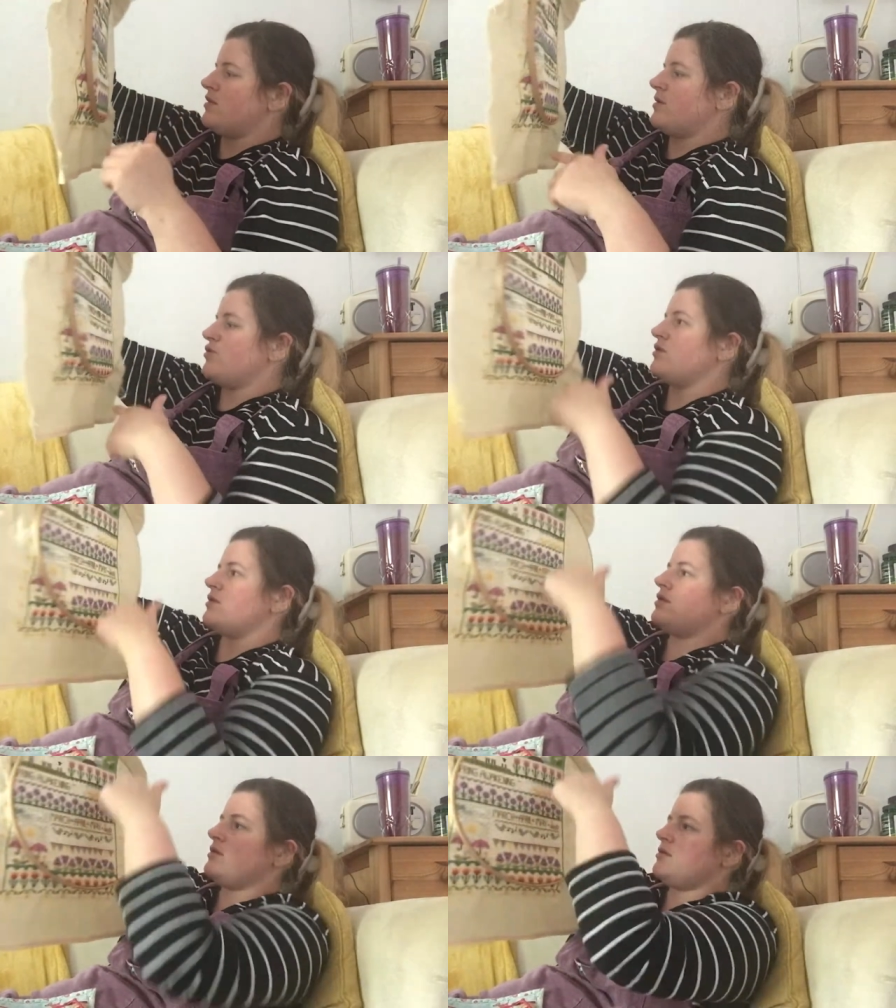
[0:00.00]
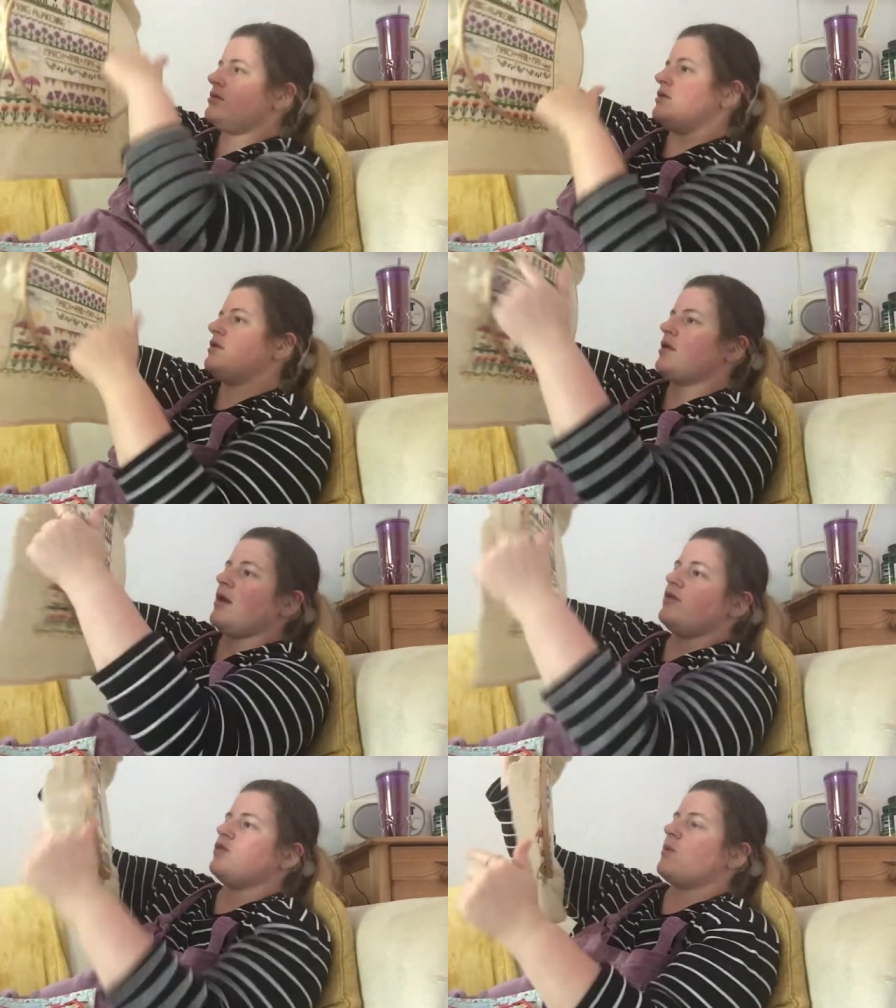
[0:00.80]
so it's just the, the
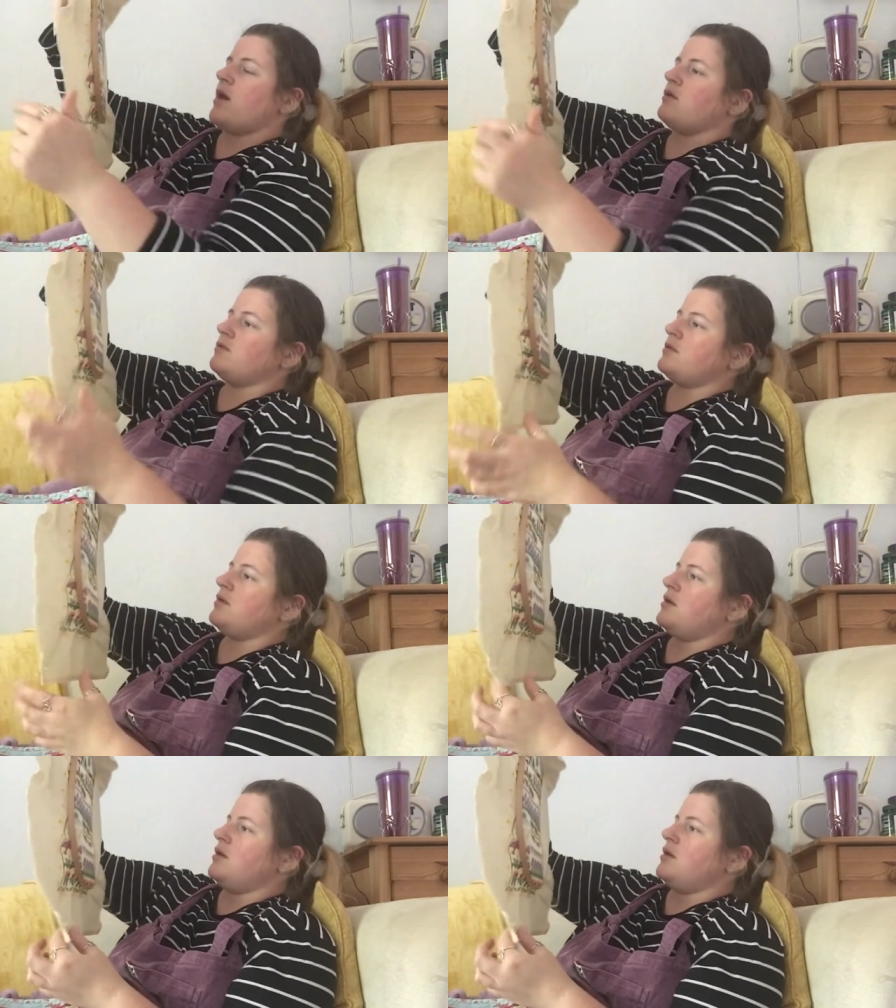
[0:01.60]
side squiggles.